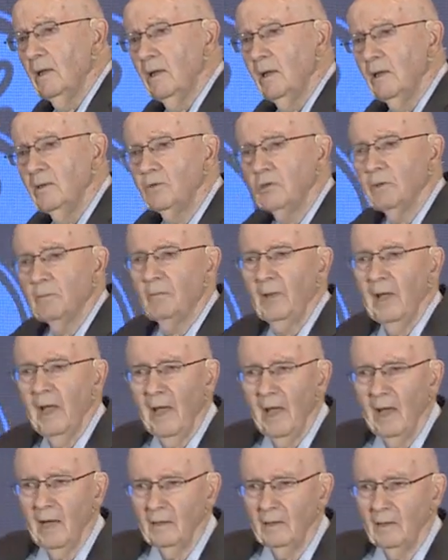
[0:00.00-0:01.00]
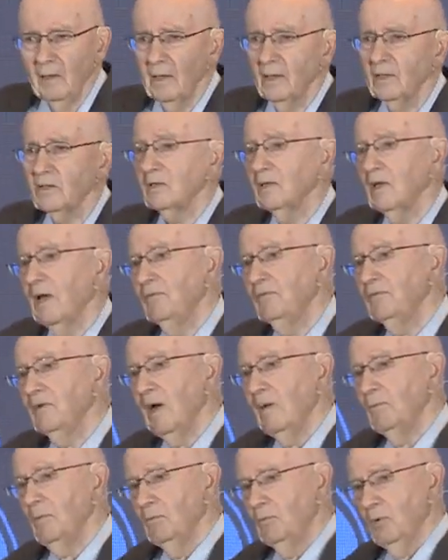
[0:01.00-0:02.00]
In Japan, it's
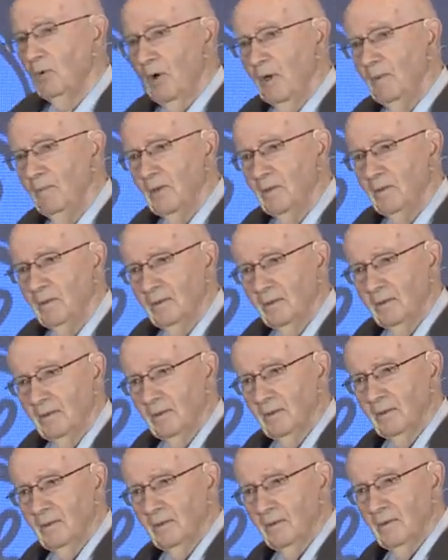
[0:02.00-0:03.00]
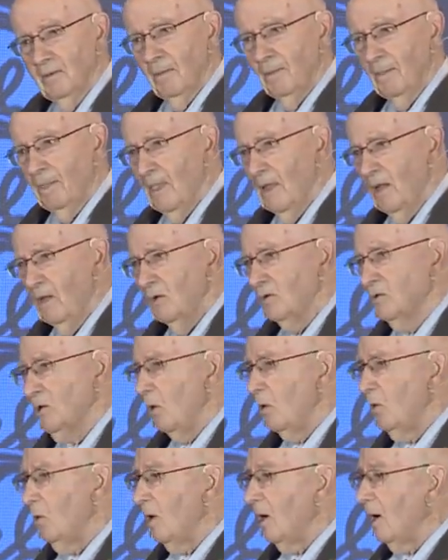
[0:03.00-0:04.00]
lifetime employment.
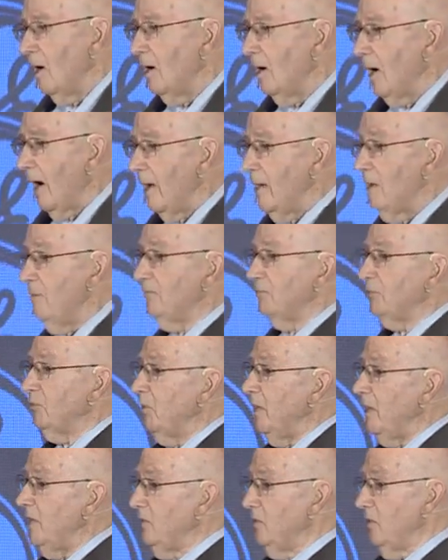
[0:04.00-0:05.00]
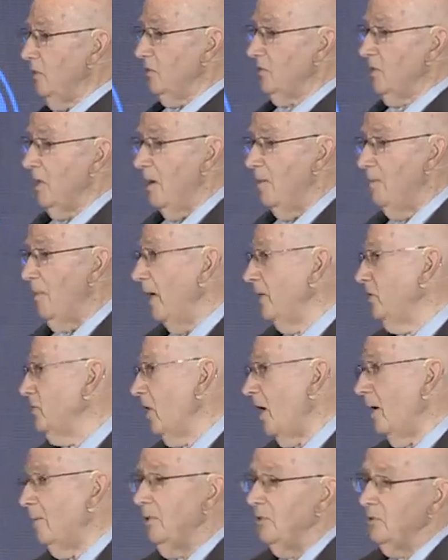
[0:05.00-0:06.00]
So I am free to say my
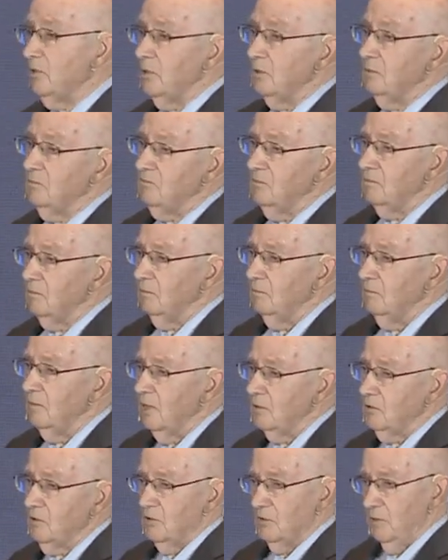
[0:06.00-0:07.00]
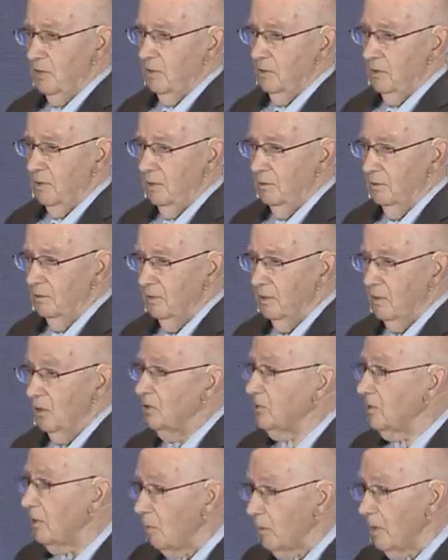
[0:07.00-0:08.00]
job isn't necessary
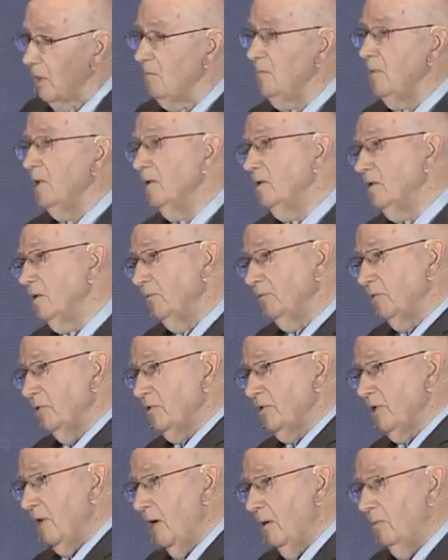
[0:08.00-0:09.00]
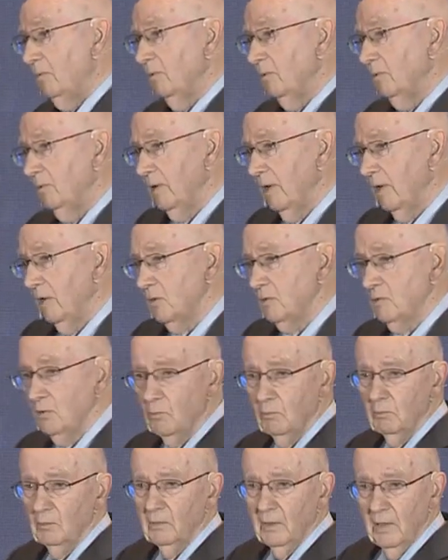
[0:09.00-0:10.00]
because they'll give me a different job that is
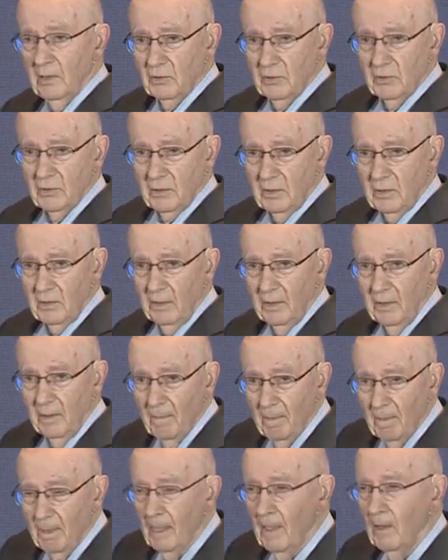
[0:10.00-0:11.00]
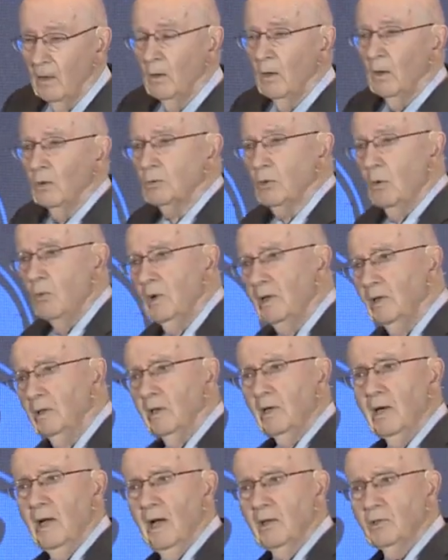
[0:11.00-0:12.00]
necessary. So one of
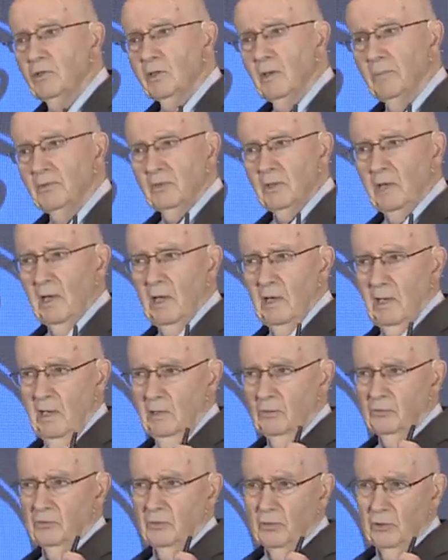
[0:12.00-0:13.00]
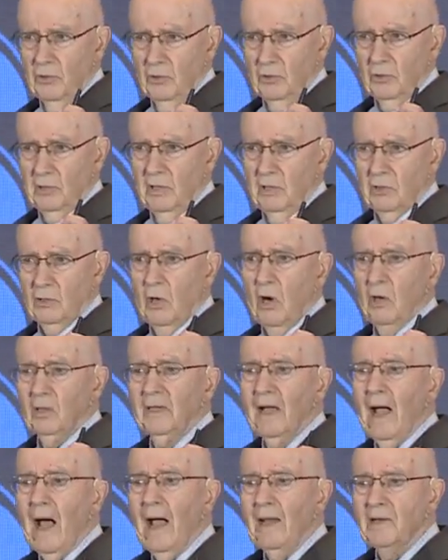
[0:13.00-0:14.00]
the concepts they introduced is called
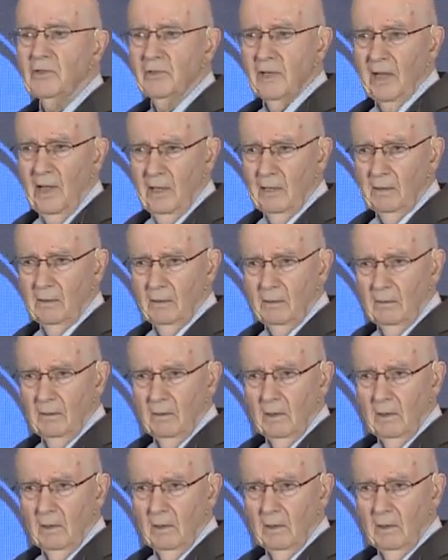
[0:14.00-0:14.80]
Kaizen,